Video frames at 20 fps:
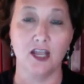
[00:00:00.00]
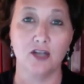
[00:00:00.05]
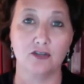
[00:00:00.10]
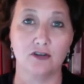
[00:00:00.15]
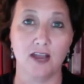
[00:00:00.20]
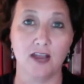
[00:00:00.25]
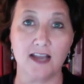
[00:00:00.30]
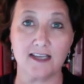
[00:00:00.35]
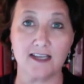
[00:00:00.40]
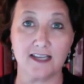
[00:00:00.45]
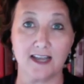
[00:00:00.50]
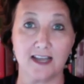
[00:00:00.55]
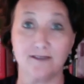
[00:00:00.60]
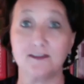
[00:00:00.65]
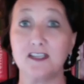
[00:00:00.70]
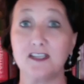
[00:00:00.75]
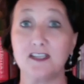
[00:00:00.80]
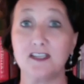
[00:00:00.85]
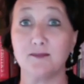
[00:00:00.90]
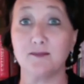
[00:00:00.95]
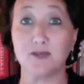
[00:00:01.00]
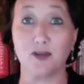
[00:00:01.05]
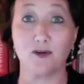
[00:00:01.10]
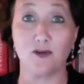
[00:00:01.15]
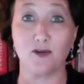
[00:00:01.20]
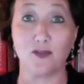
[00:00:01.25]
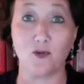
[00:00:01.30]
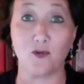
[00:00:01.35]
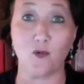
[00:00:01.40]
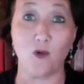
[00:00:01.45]
trying to kind of tiptoe
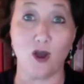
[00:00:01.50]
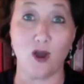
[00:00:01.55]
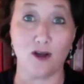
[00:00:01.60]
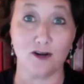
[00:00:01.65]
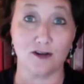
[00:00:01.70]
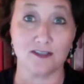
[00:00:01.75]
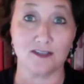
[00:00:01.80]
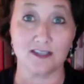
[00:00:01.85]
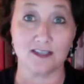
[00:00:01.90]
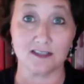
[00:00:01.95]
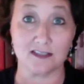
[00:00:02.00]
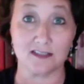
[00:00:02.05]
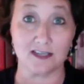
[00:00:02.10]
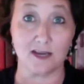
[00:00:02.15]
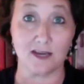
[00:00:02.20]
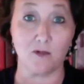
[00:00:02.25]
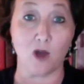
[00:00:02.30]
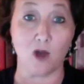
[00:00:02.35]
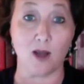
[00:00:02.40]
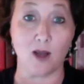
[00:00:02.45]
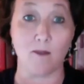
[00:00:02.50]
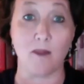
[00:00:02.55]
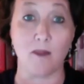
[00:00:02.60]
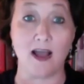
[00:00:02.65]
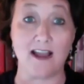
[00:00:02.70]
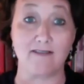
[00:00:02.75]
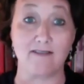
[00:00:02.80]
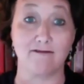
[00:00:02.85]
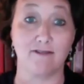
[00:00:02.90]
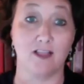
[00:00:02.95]
in the water to see what
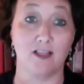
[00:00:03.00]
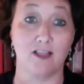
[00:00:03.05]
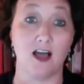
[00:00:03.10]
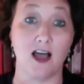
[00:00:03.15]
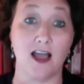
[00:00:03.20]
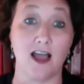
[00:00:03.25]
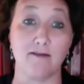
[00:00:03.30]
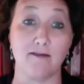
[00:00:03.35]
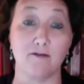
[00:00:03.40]
might fly